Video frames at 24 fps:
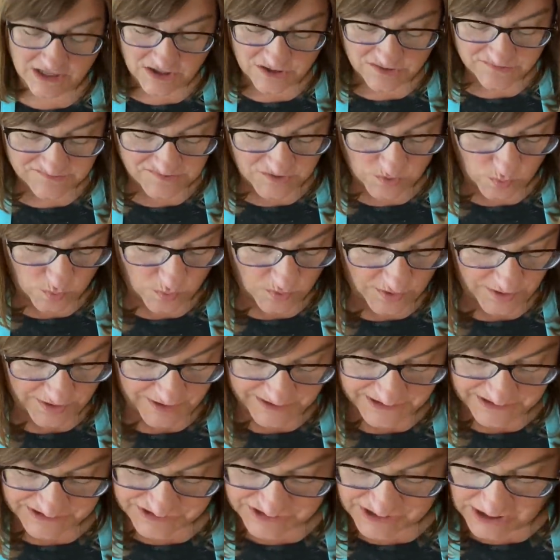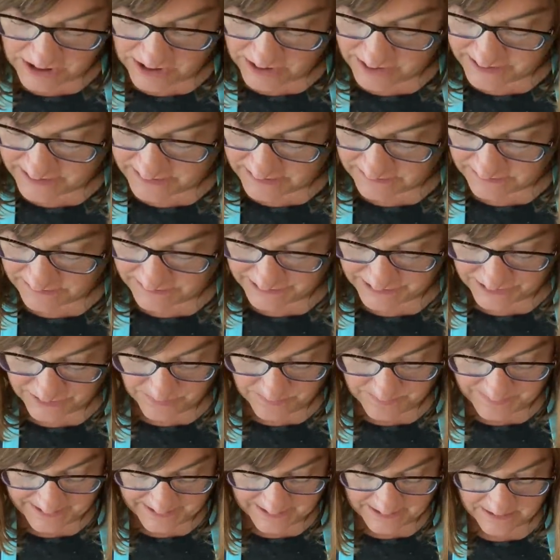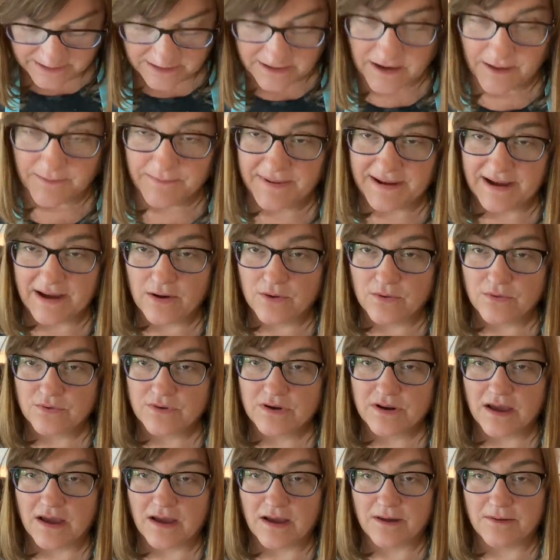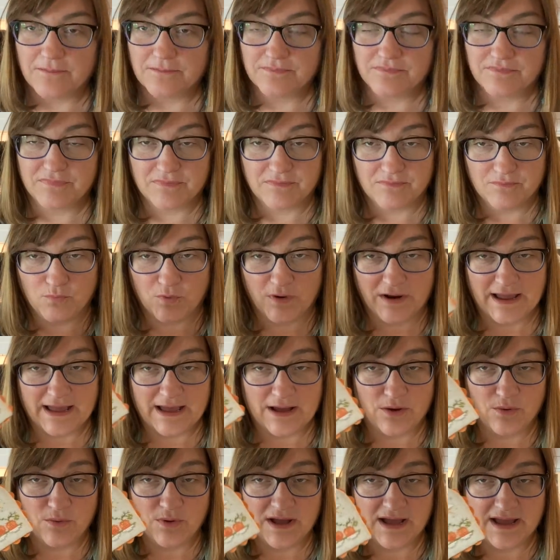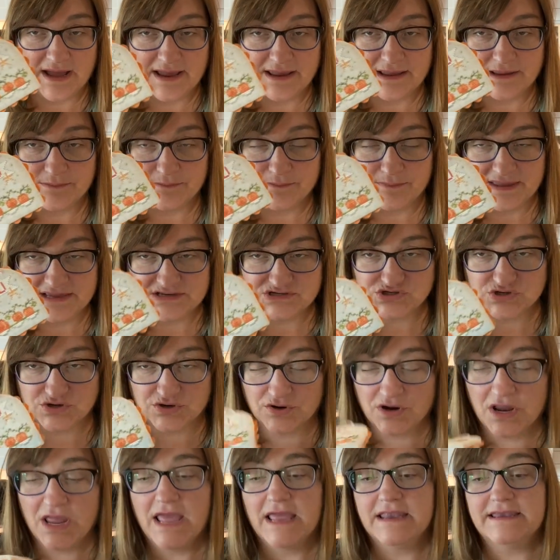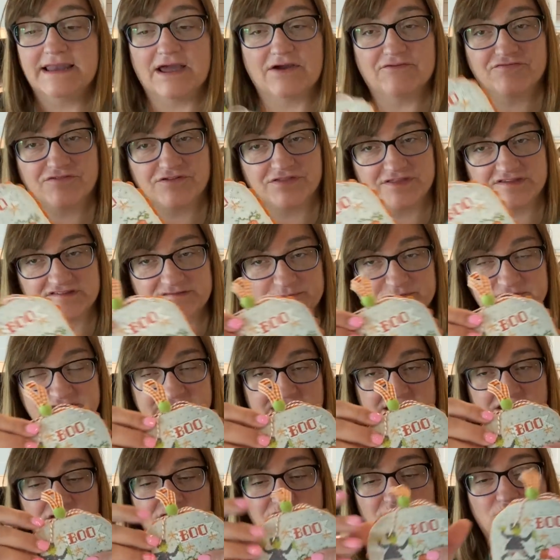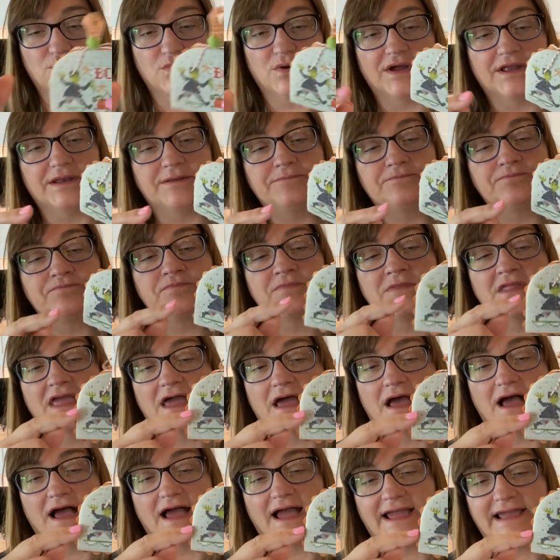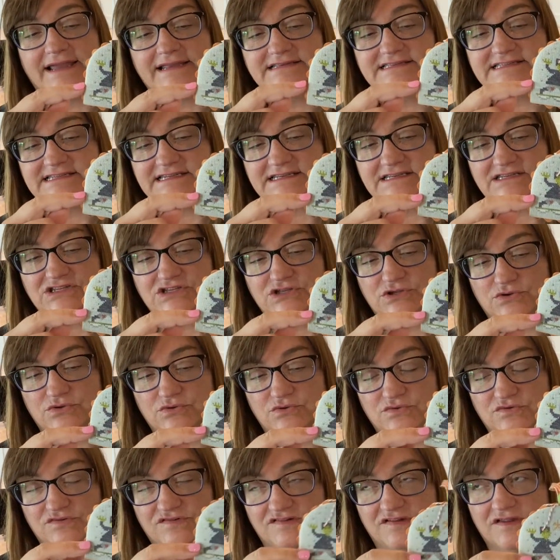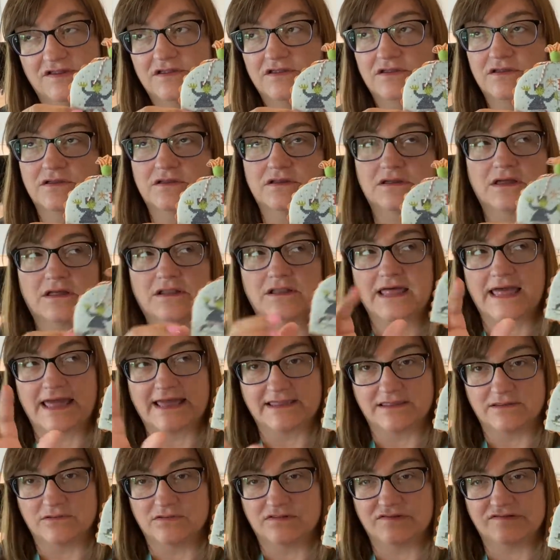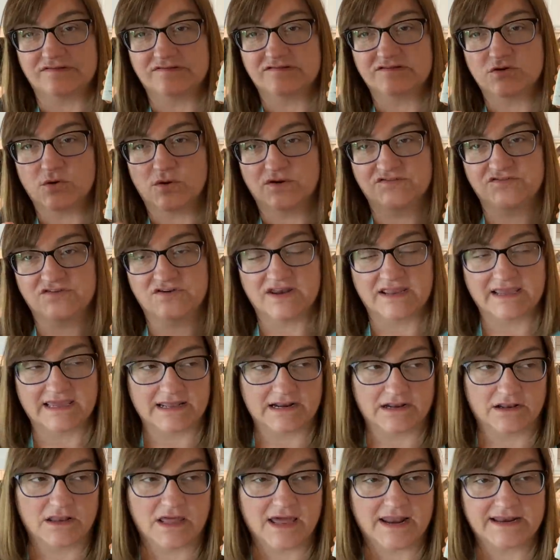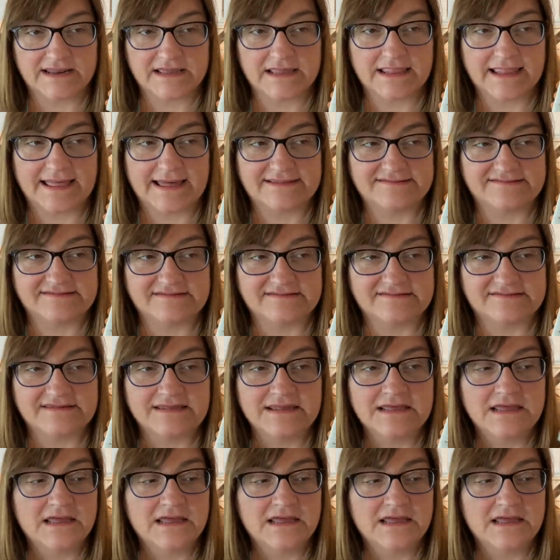So we're going to talk a little bit about um, how I measure. Now for this particular one, I did use a lot. I, this is a question I get a lot in classes.